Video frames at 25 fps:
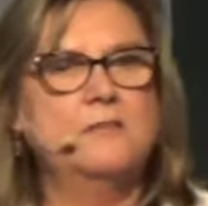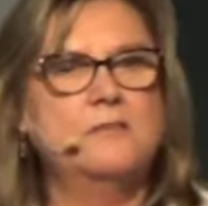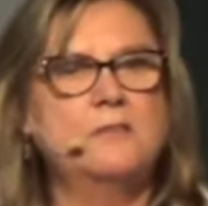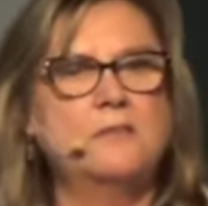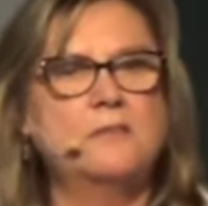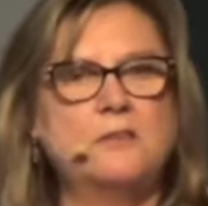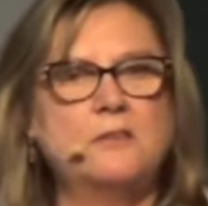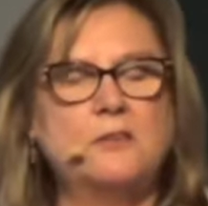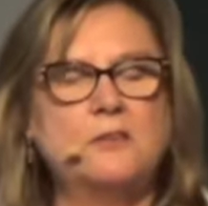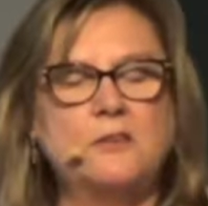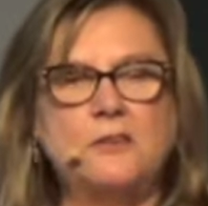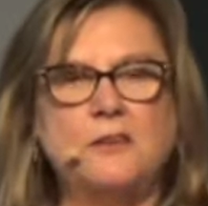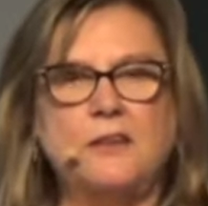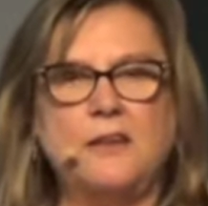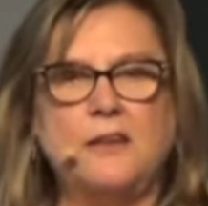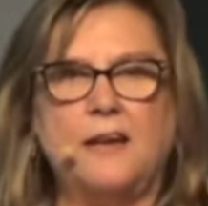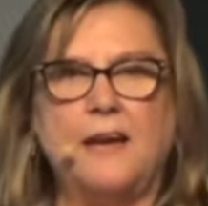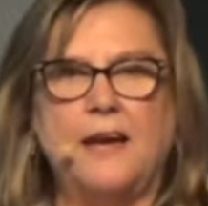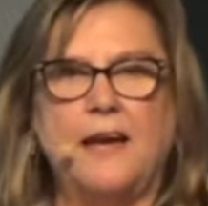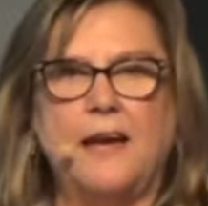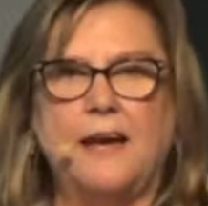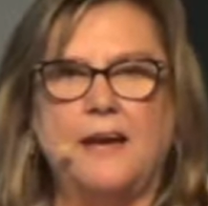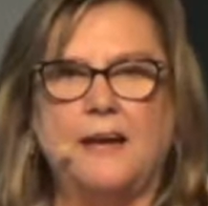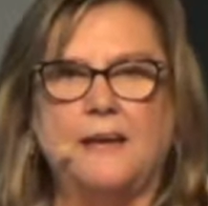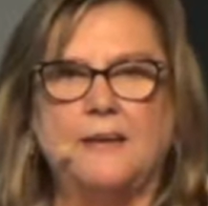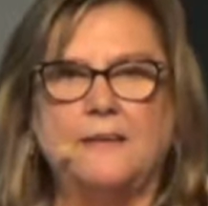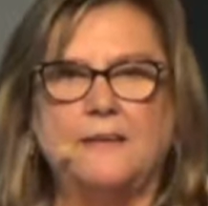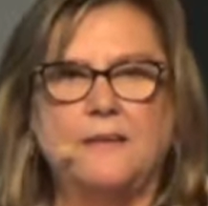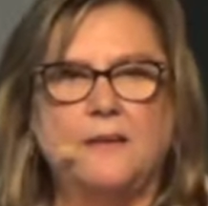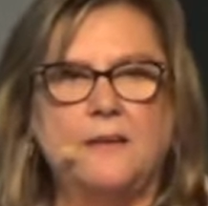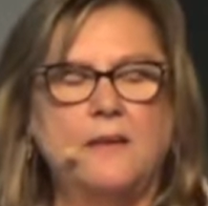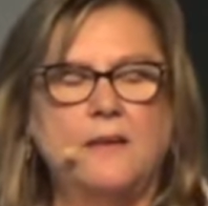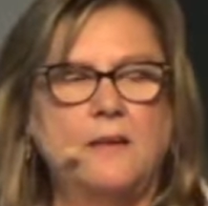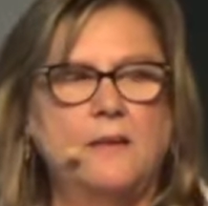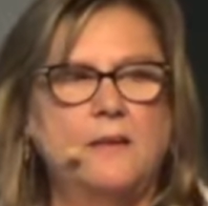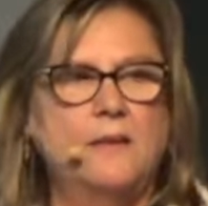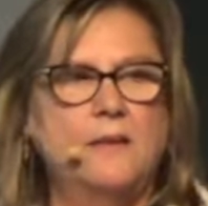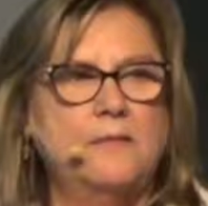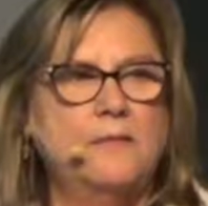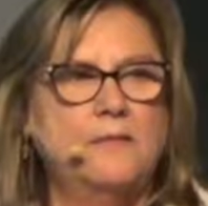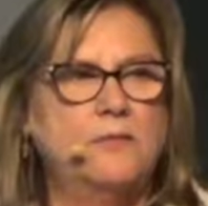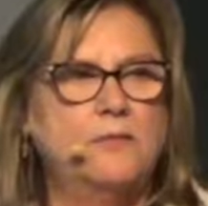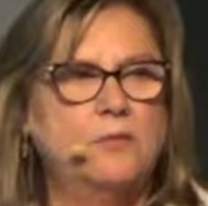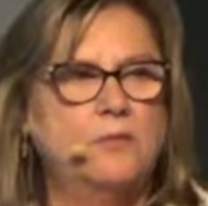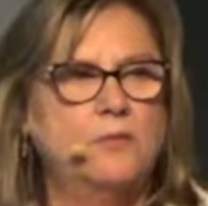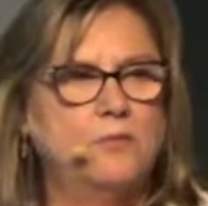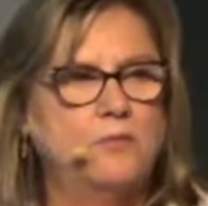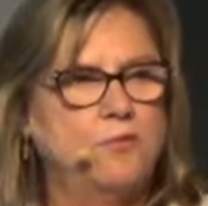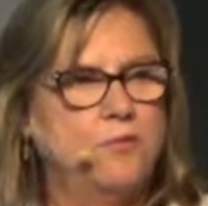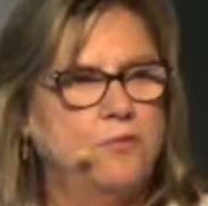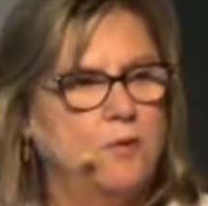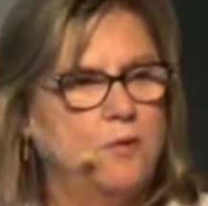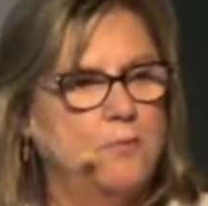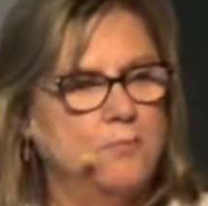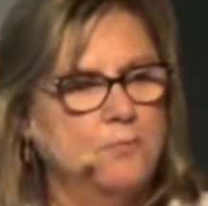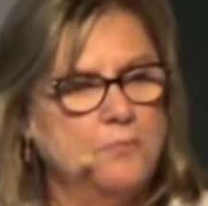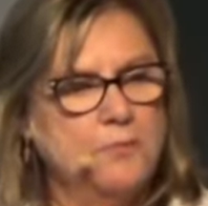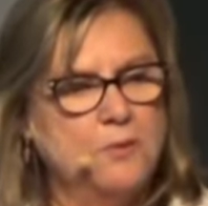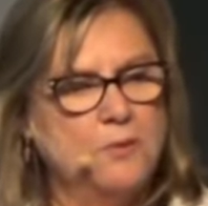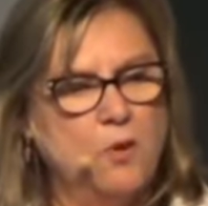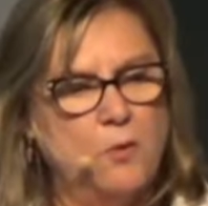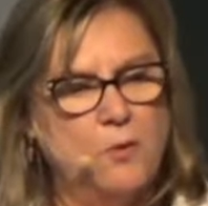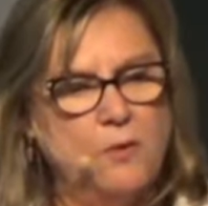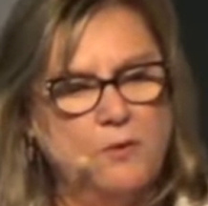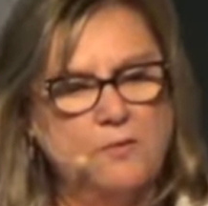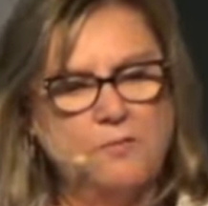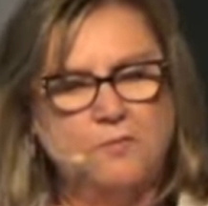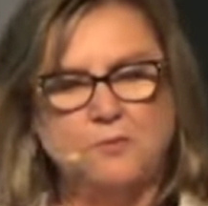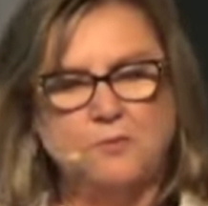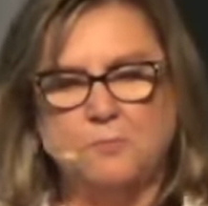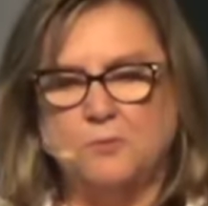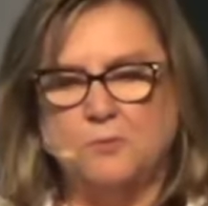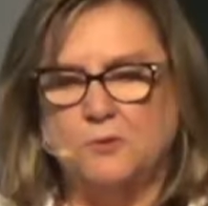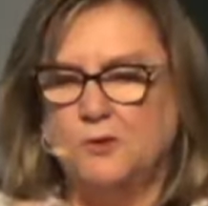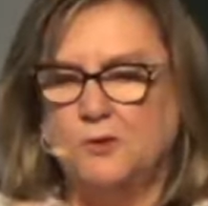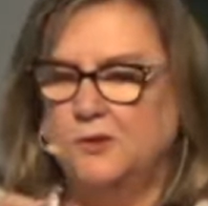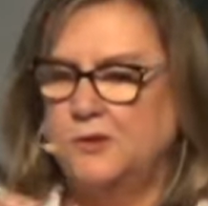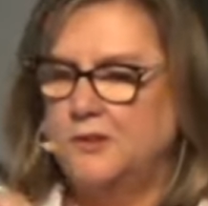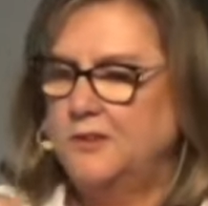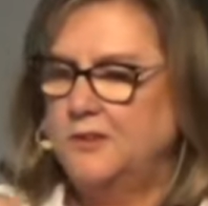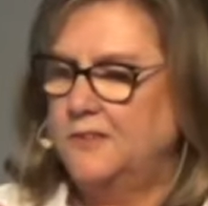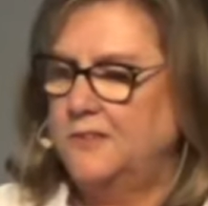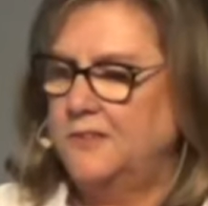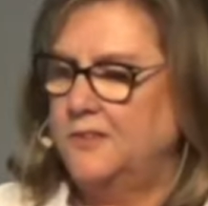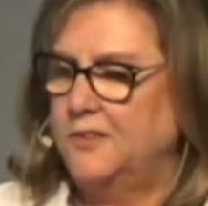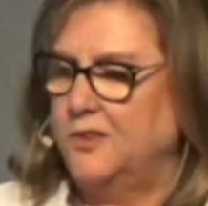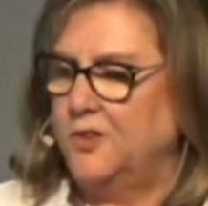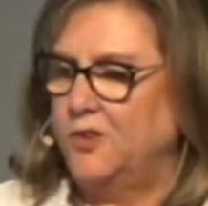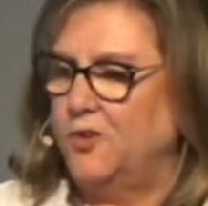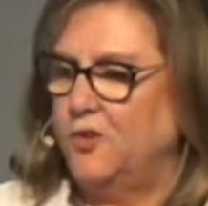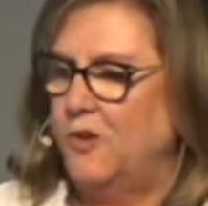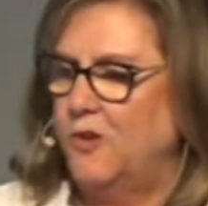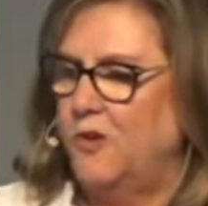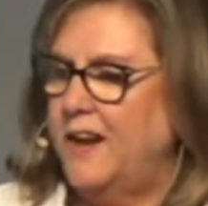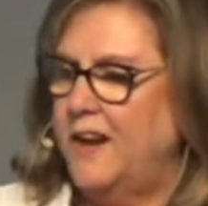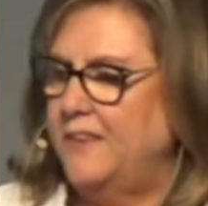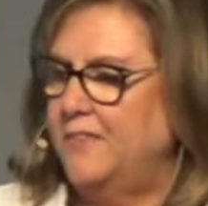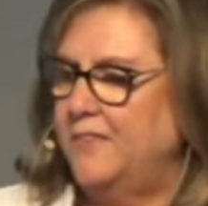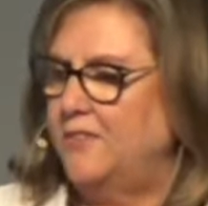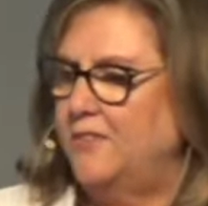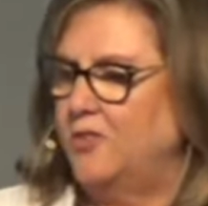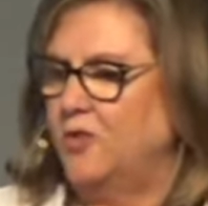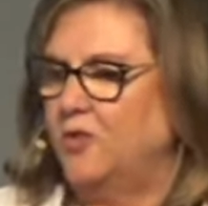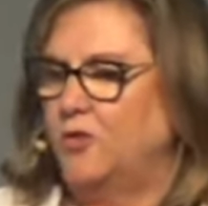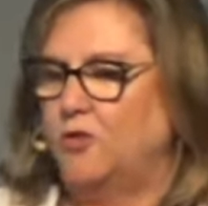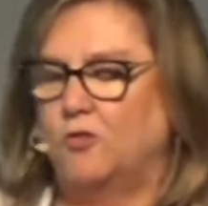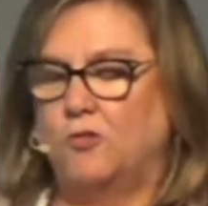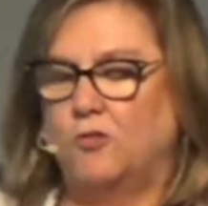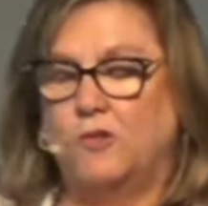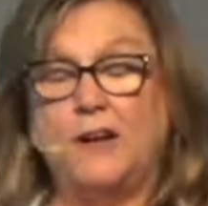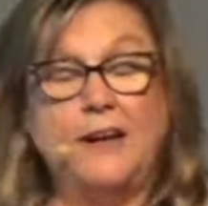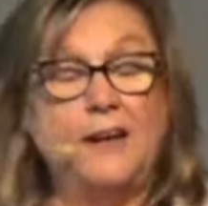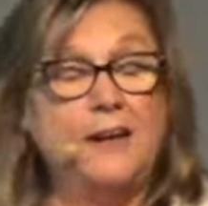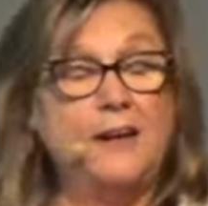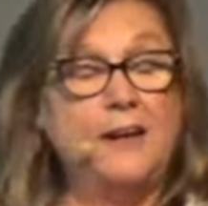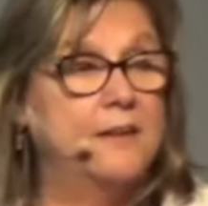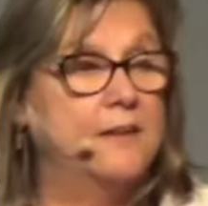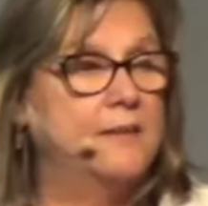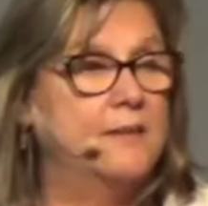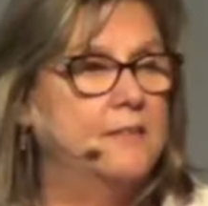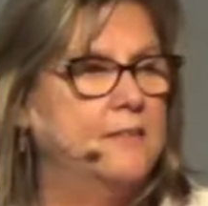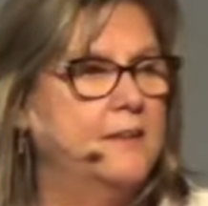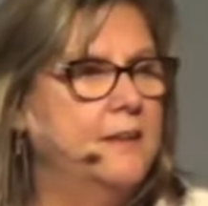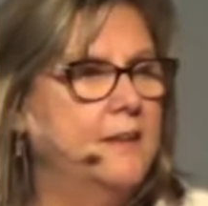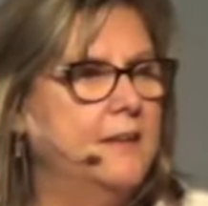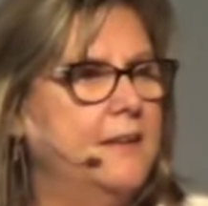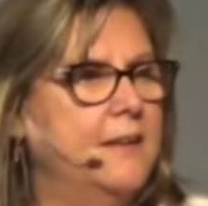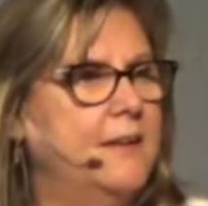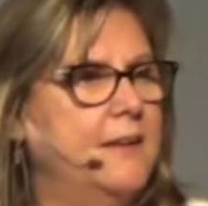look at from going from good to great to grand,